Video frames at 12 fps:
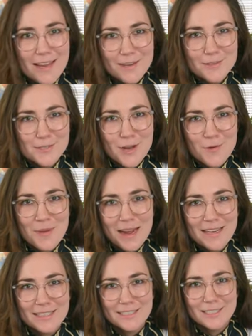Thank you so
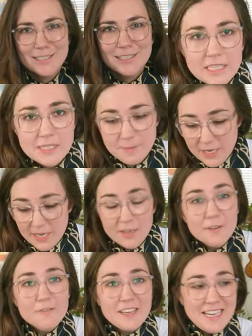much. Okay,
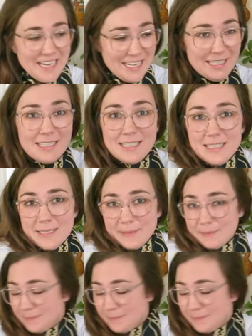speaking of kits,